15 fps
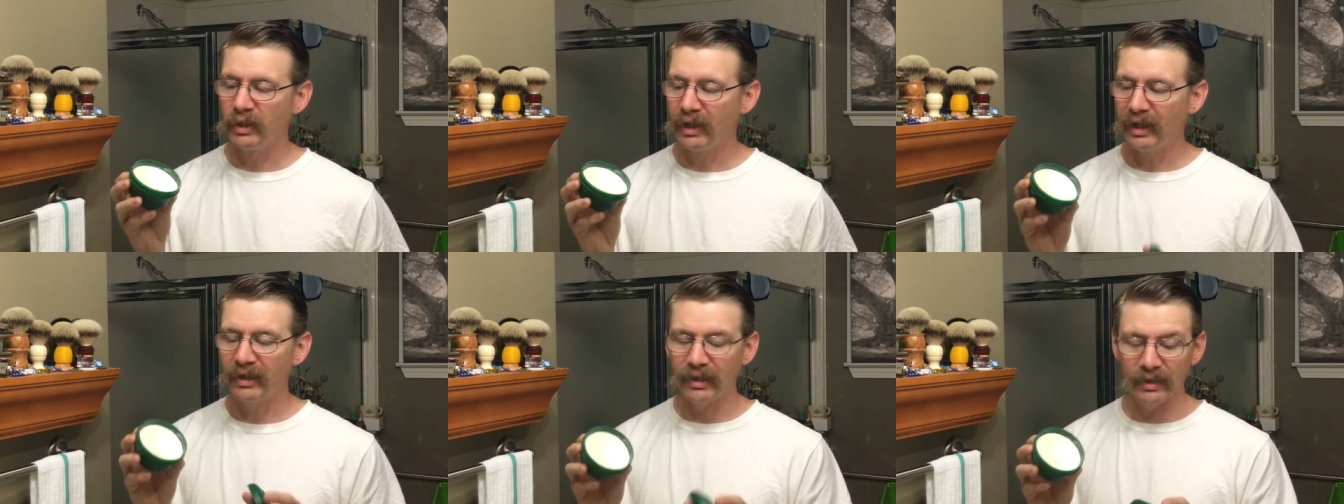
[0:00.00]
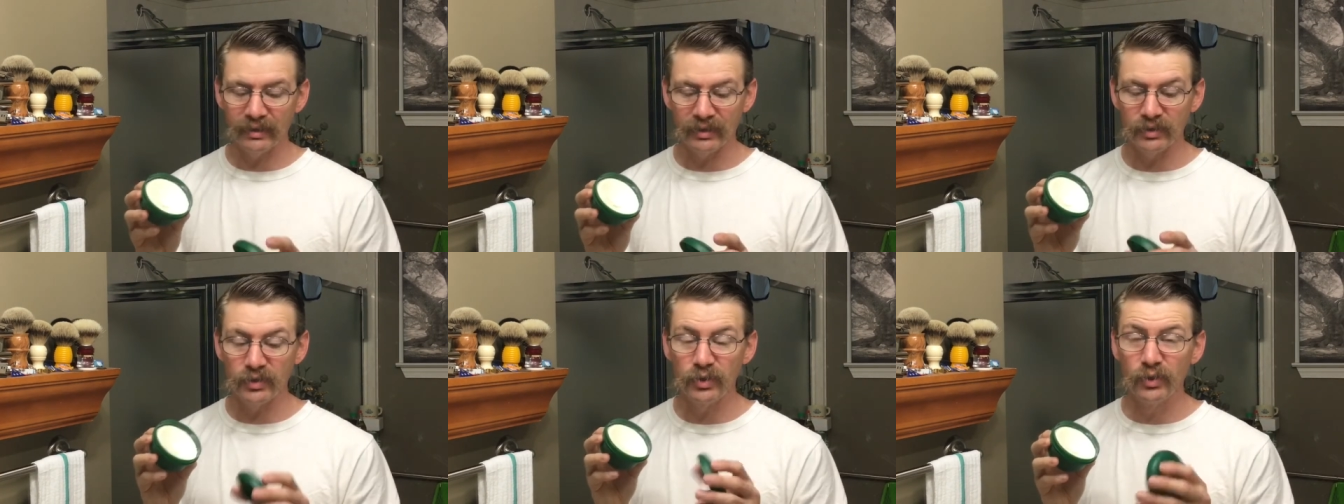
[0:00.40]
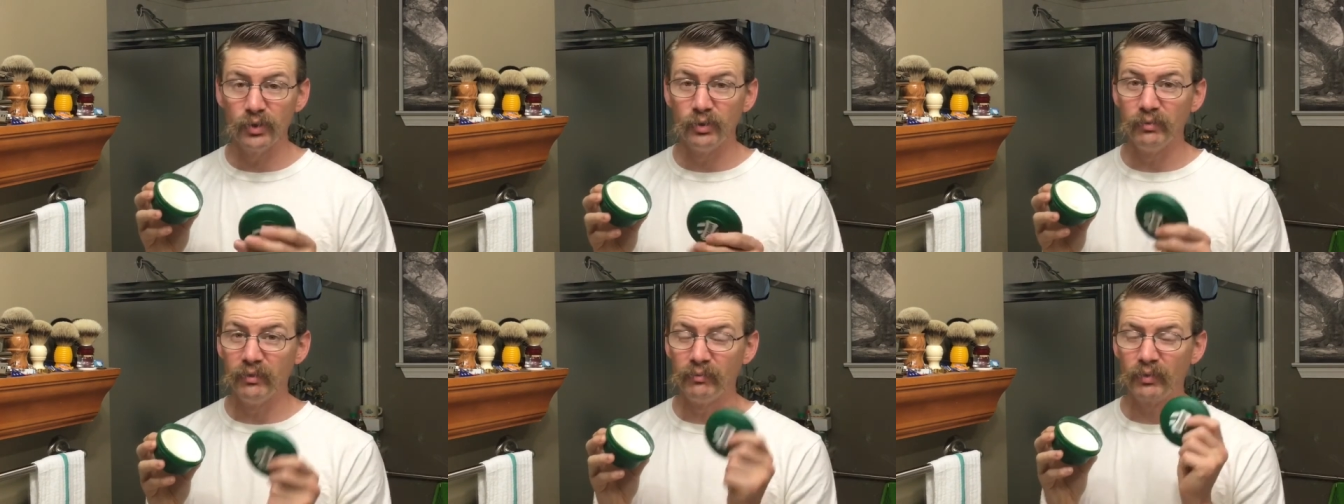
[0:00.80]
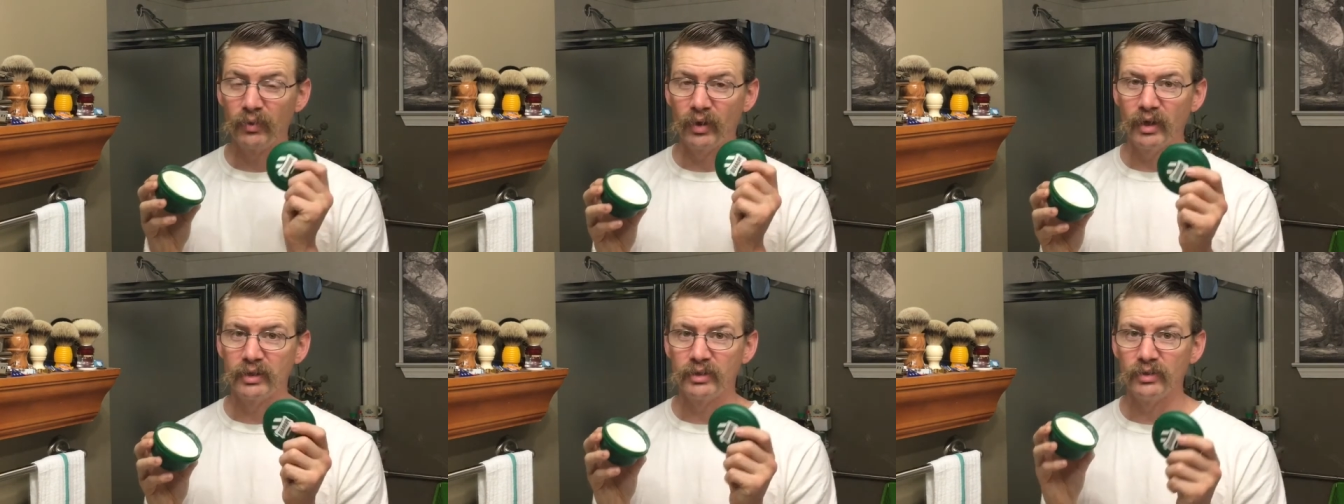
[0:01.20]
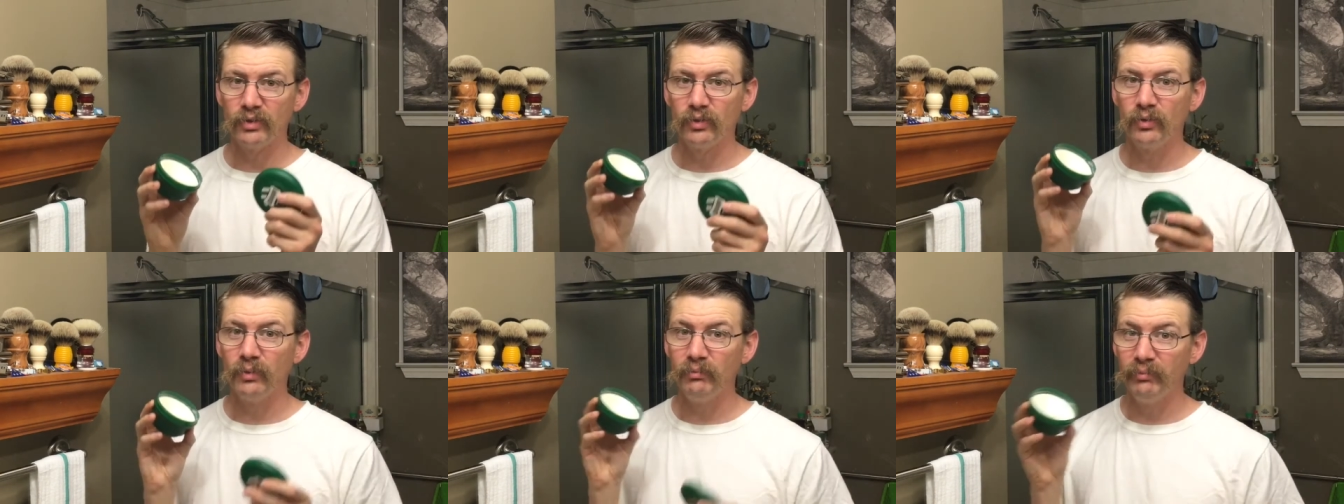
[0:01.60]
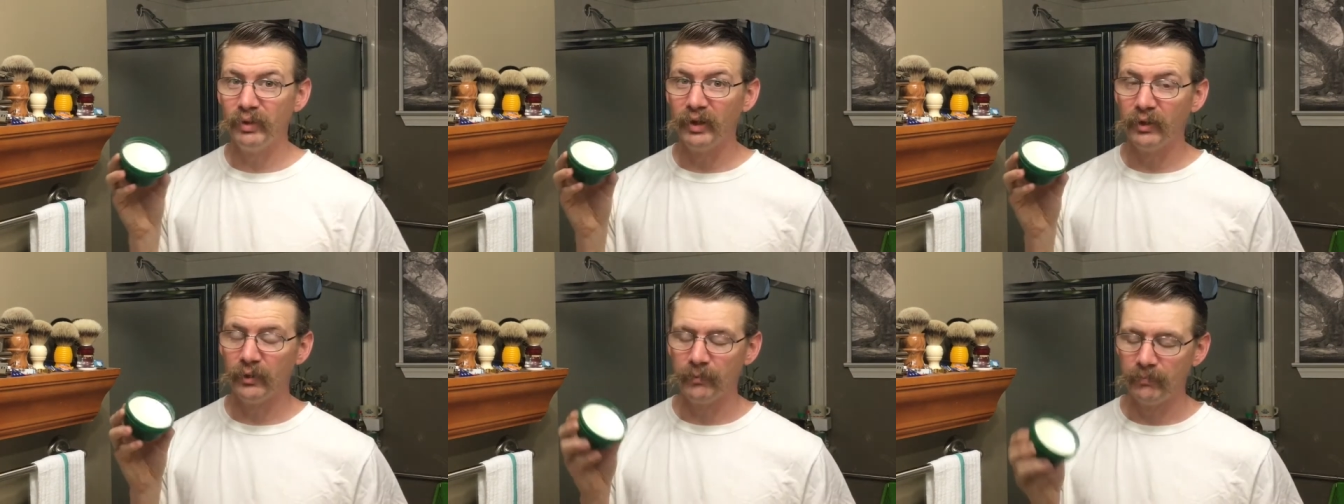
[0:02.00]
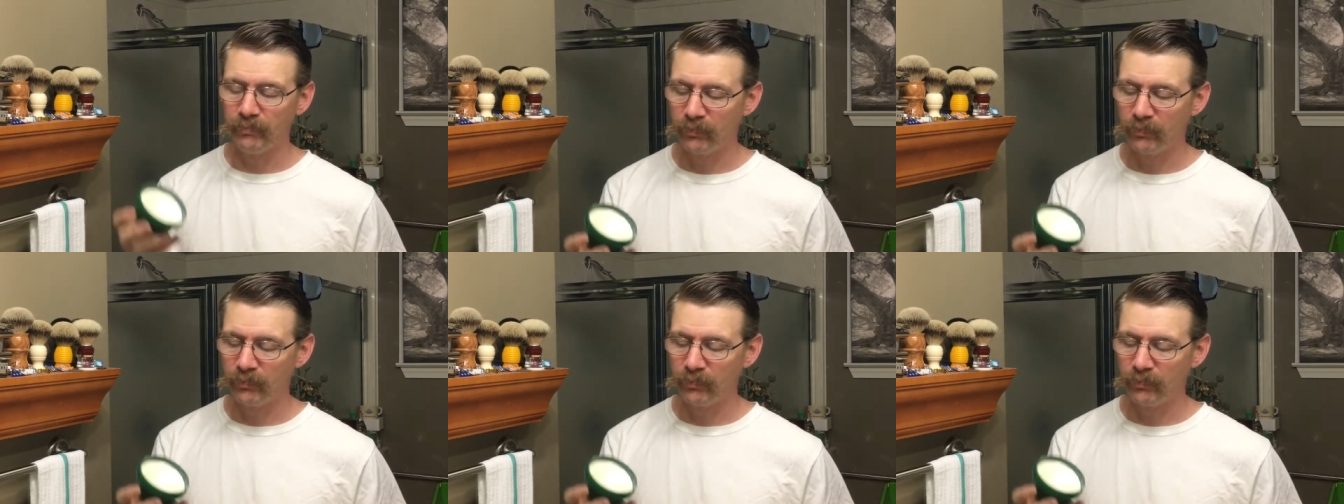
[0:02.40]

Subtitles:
I like the tube of Proraso better,